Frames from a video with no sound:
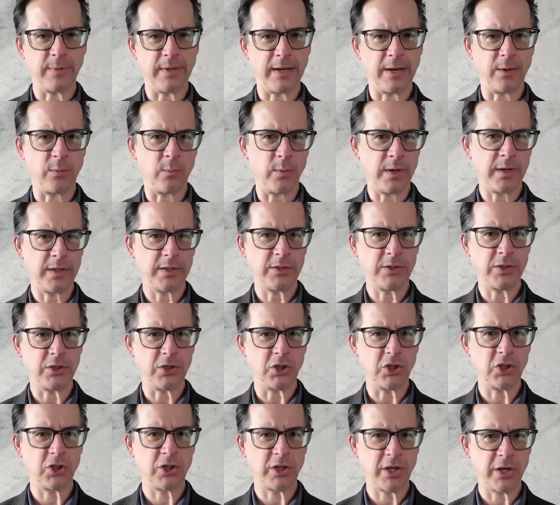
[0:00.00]
And I wanted to
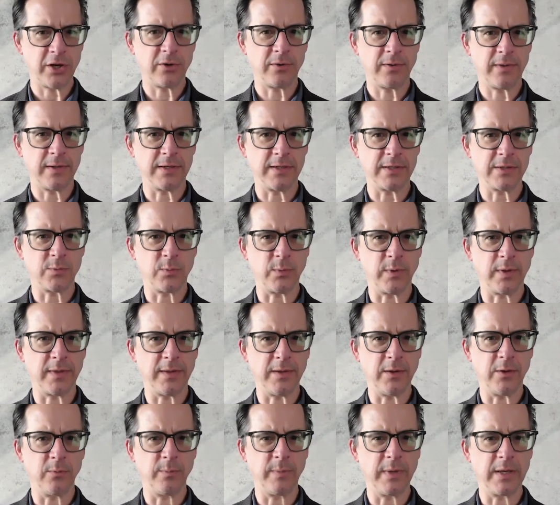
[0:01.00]
share this with
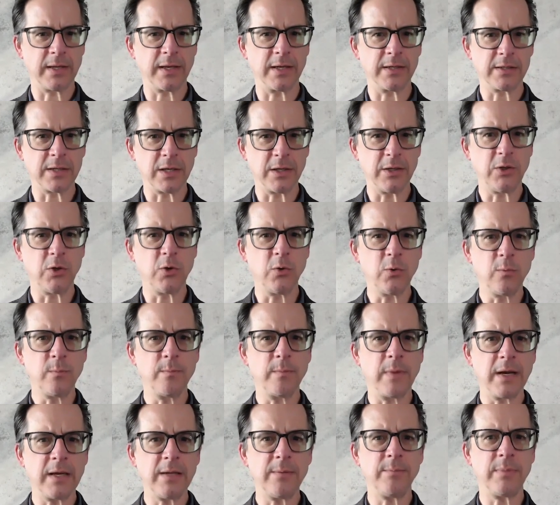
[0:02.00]
you because you
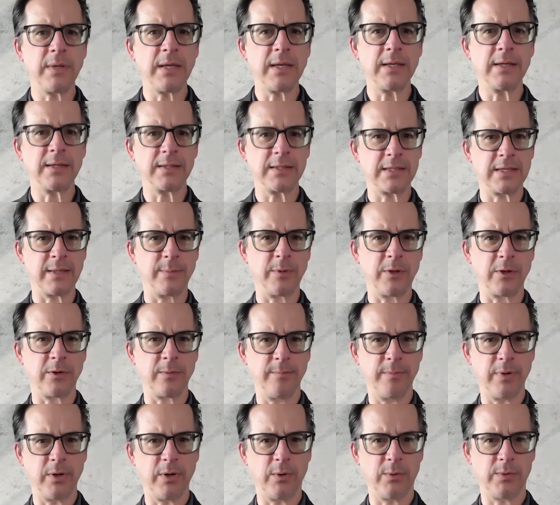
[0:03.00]
might be in a similar
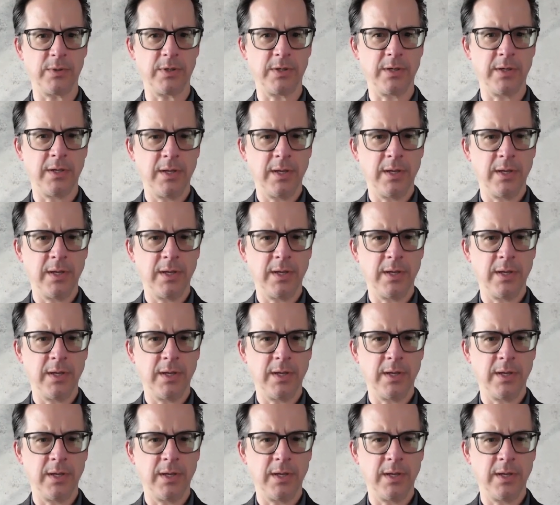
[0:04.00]
boat.